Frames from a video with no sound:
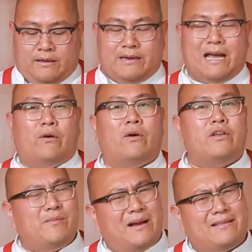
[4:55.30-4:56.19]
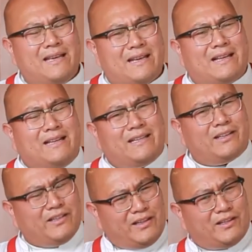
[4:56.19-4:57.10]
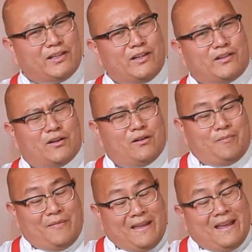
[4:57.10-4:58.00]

Now, you might think, doesn't the sea salt